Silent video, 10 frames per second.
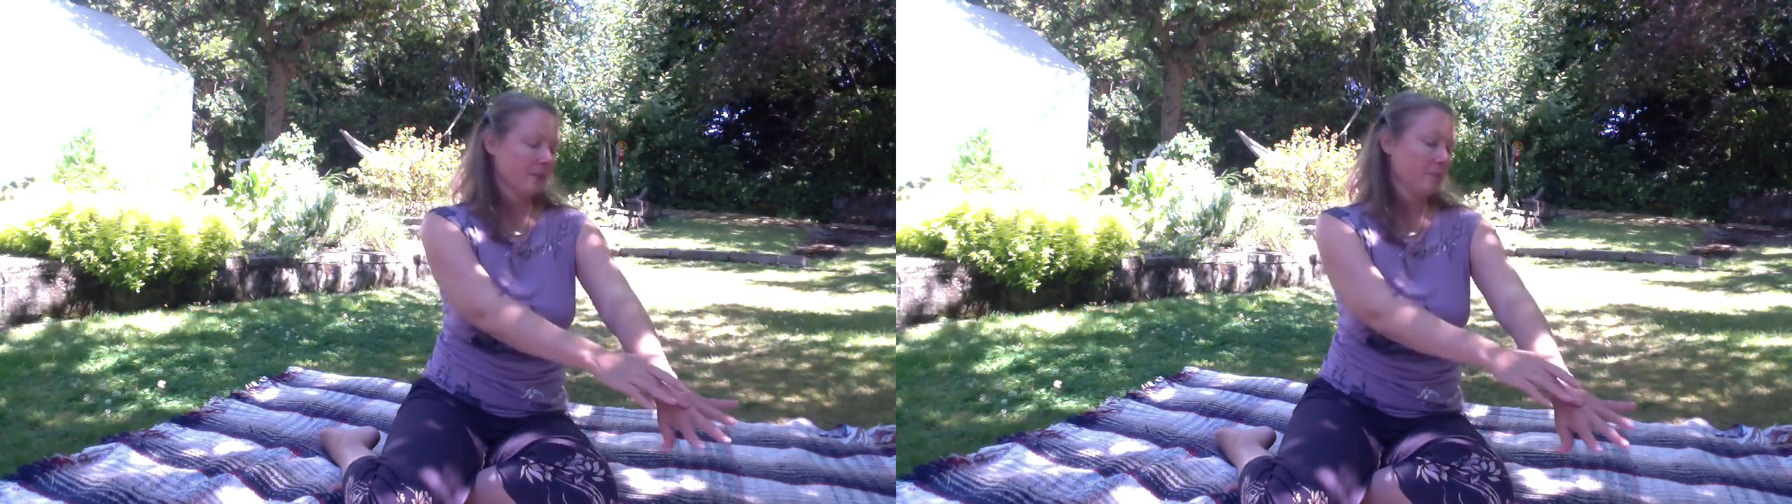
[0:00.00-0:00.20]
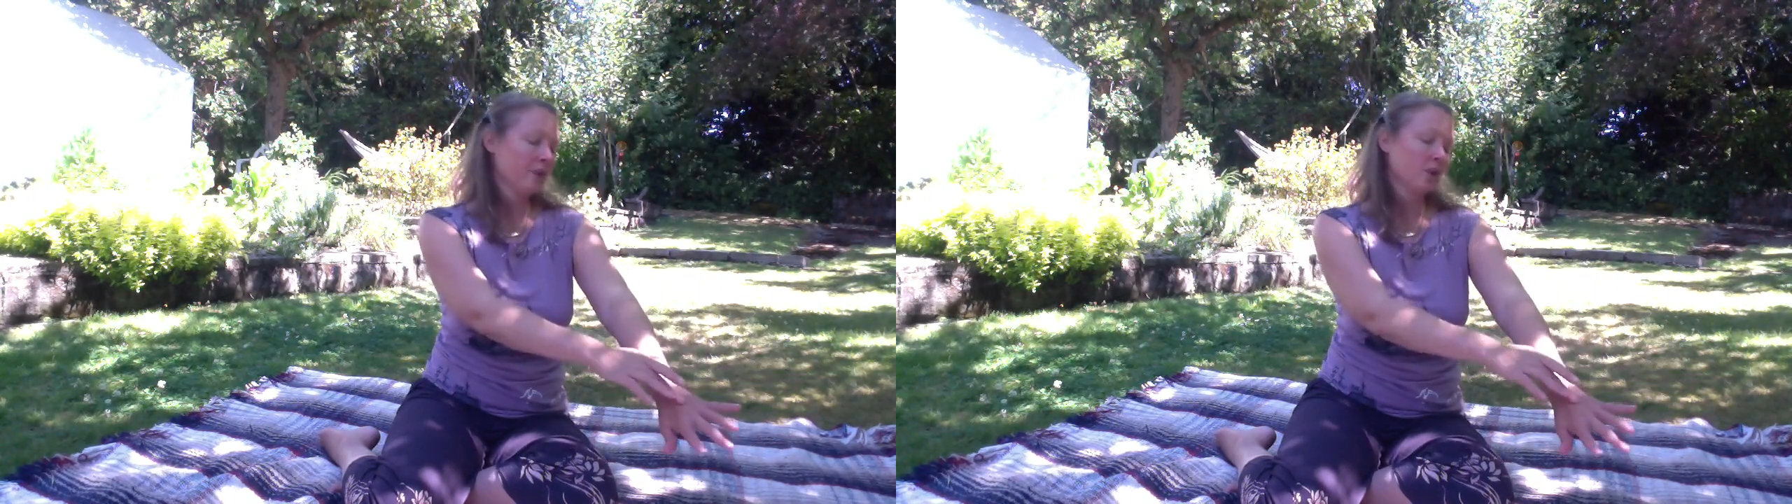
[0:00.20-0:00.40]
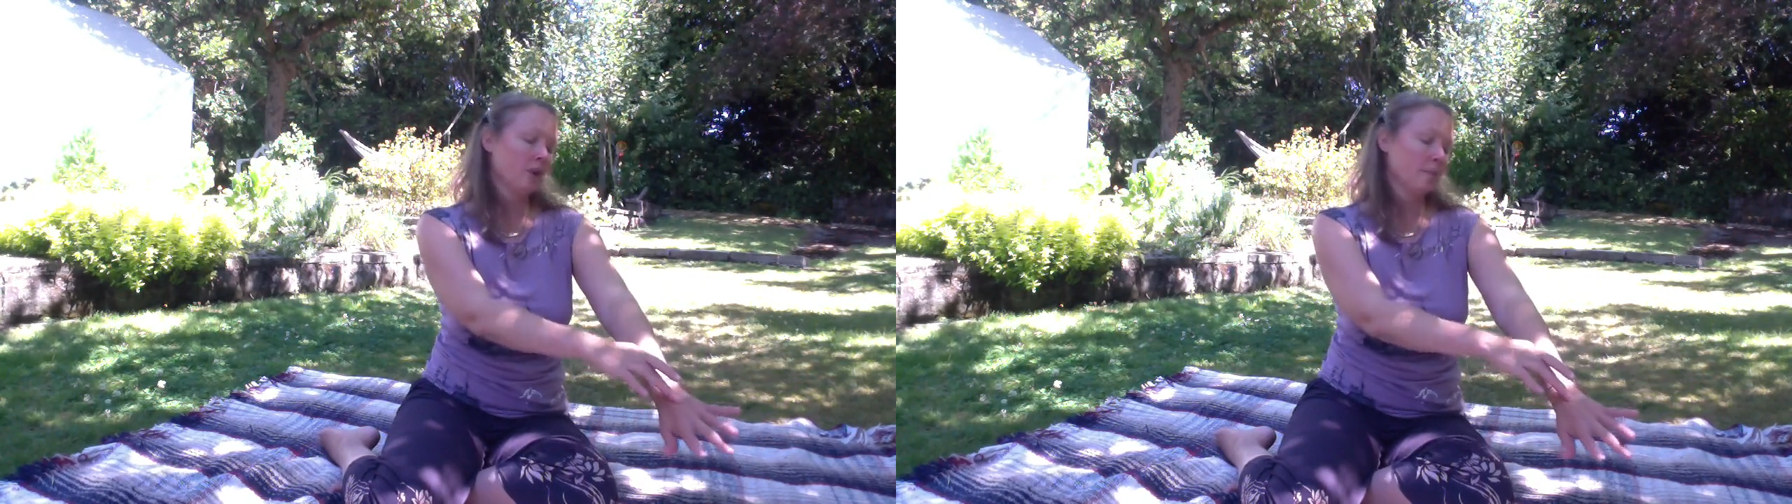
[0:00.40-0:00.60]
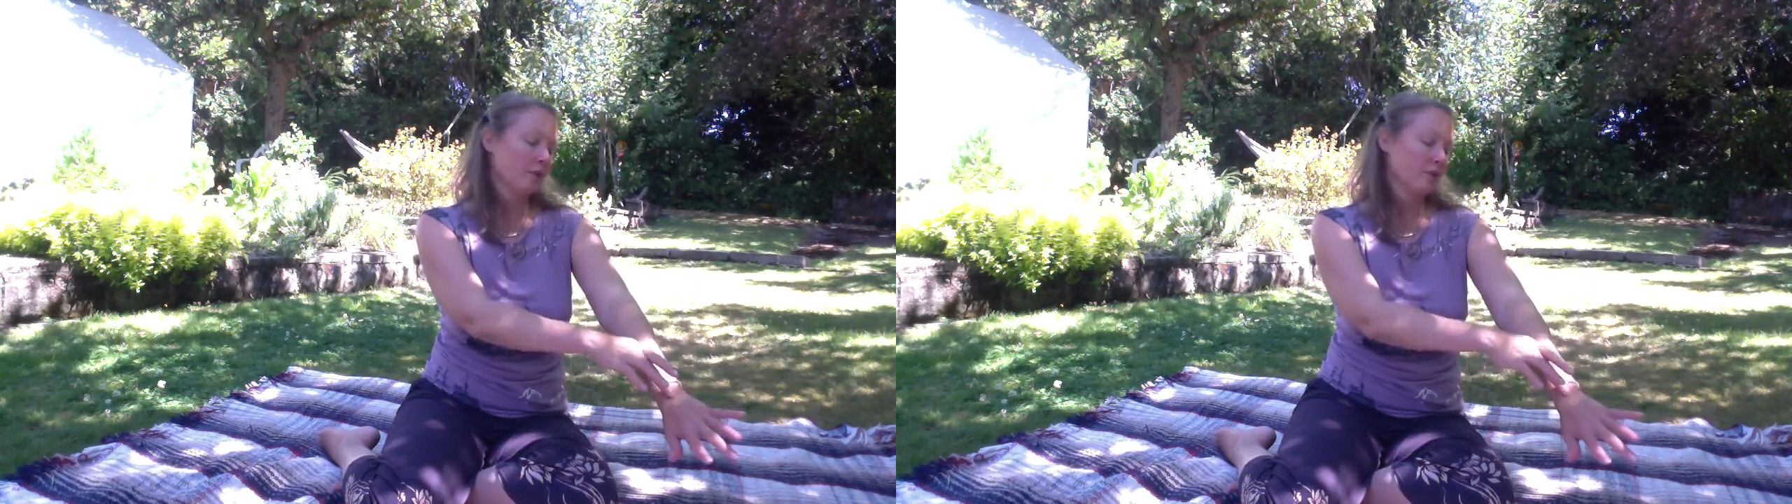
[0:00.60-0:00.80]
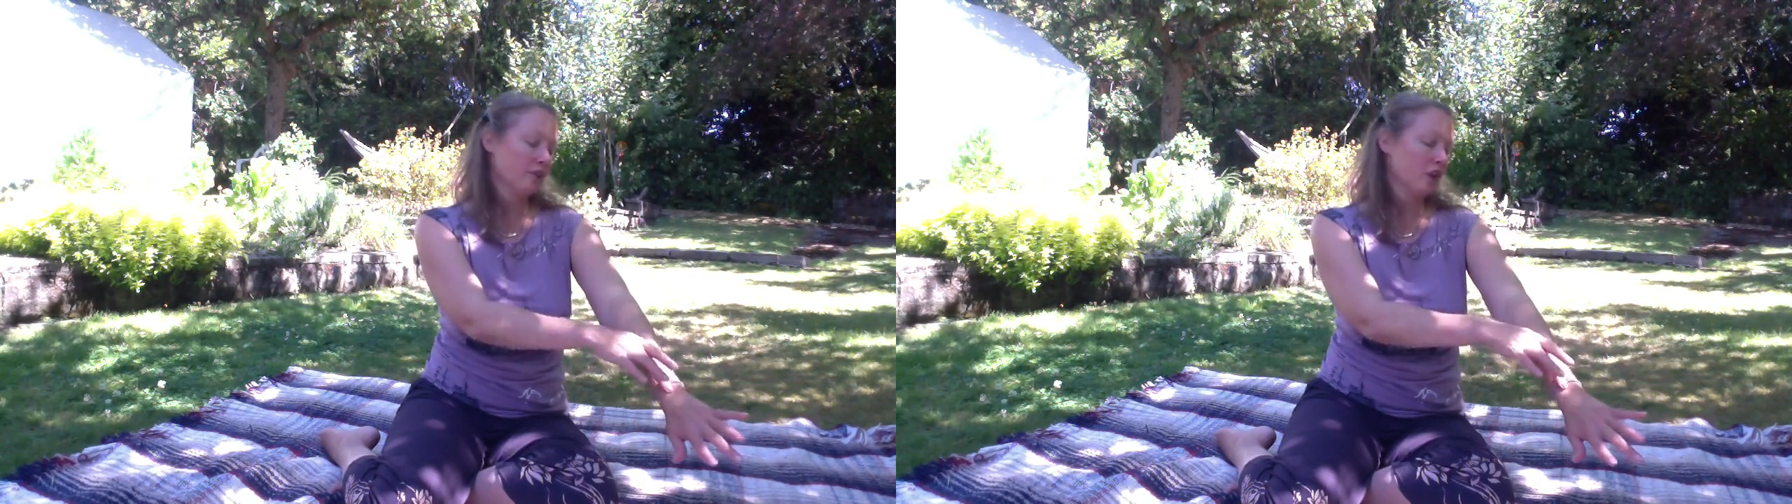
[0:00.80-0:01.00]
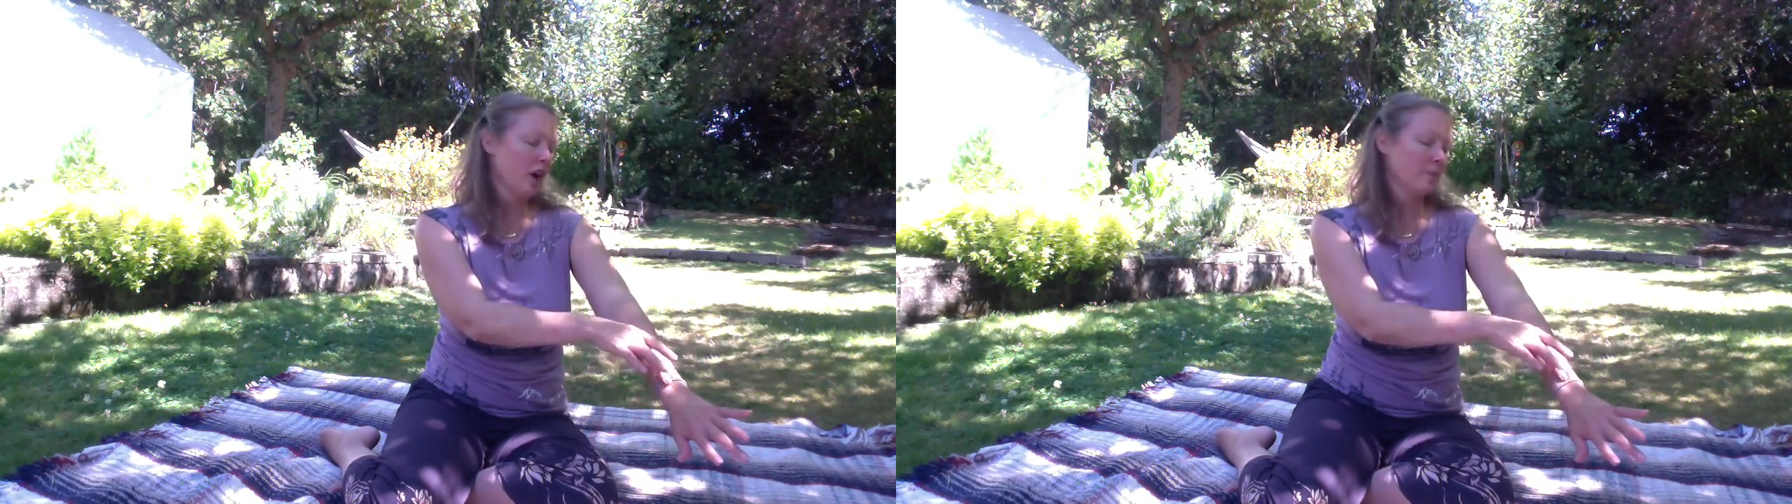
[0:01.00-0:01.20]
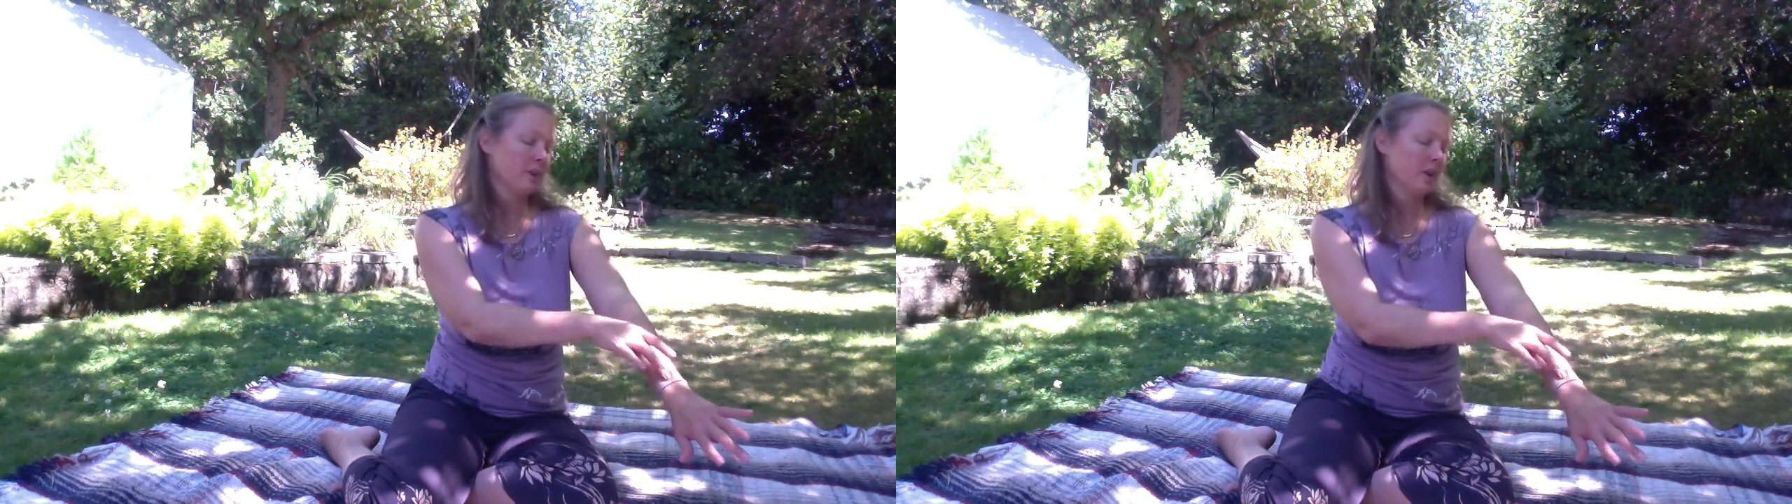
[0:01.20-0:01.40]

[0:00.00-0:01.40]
I'm going to go up through the top of